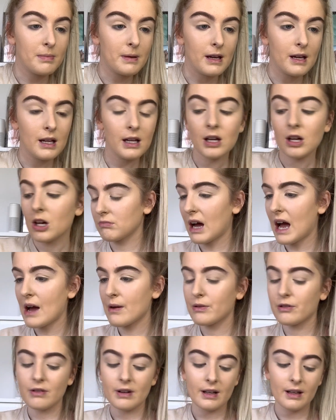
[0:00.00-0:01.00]
be? I
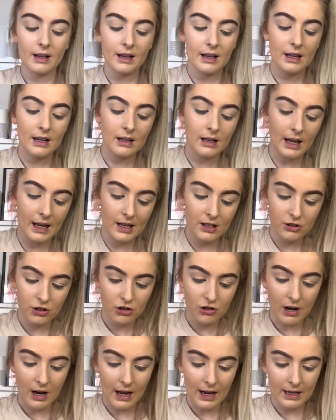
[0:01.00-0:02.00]
would really like to
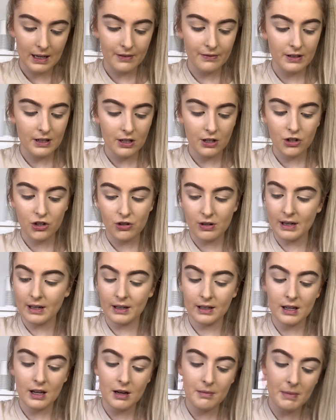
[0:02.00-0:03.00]
try living in
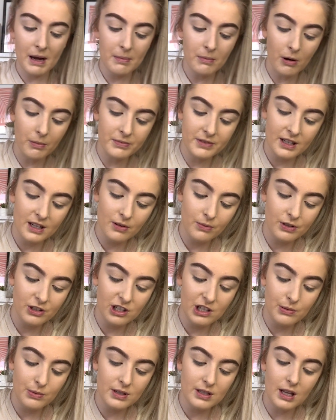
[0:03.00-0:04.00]
Australia. My mum did it when
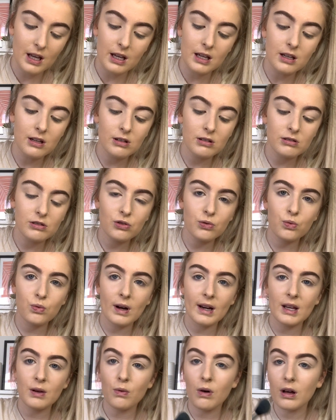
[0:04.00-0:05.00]
she was like
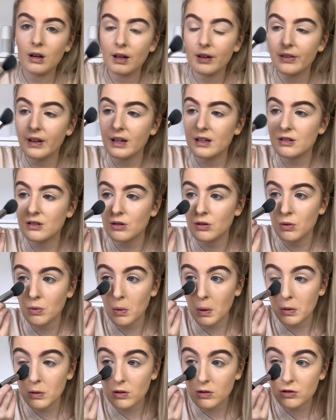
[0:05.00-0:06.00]
21, I think, so
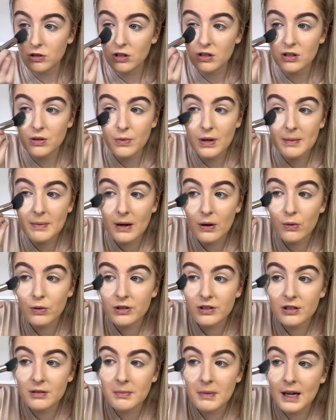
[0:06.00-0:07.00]
just a wee bit older
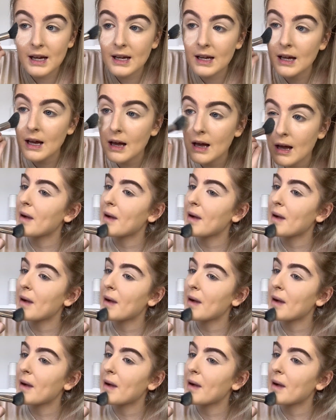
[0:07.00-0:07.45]
than me.